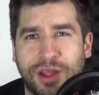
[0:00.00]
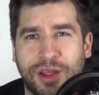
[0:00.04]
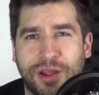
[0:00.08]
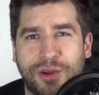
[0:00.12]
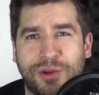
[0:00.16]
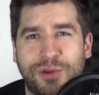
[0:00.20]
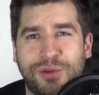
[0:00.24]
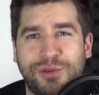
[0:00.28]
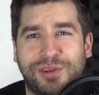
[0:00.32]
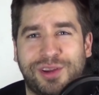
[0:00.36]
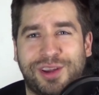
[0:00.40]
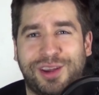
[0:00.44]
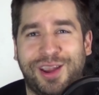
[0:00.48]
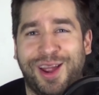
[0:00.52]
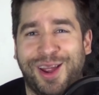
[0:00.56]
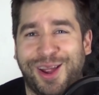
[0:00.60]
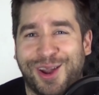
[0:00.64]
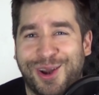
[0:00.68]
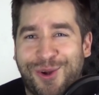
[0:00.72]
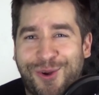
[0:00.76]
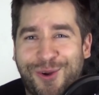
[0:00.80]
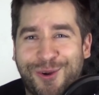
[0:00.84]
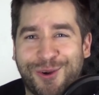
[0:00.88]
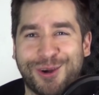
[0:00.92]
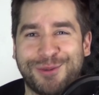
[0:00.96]
who's
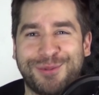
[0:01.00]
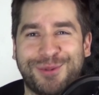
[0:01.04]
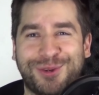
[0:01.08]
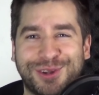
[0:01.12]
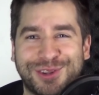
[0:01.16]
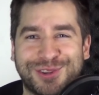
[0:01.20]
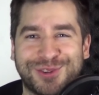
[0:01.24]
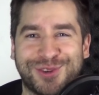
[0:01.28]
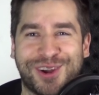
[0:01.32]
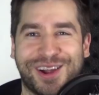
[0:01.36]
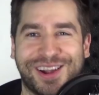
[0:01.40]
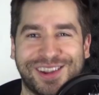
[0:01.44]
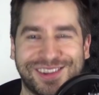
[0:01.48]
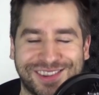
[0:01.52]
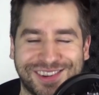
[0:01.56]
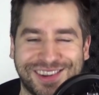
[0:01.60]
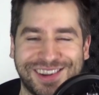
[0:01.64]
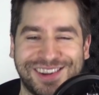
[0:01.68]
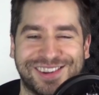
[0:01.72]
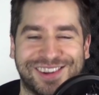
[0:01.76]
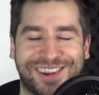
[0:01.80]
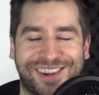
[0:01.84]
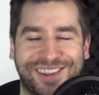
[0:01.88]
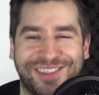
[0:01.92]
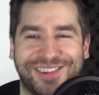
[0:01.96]
got horrible
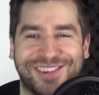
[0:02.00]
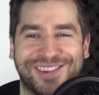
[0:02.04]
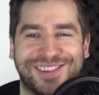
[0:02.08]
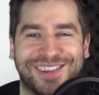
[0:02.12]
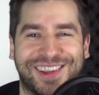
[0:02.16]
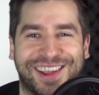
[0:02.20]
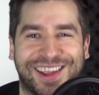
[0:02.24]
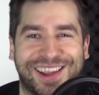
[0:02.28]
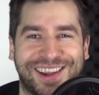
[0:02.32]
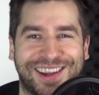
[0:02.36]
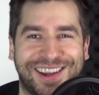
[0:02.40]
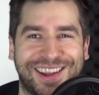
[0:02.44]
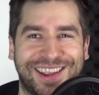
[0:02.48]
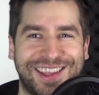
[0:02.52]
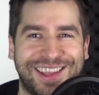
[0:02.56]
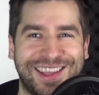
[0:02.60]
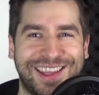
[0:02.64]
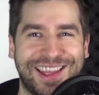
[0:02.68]
atrocities on their side,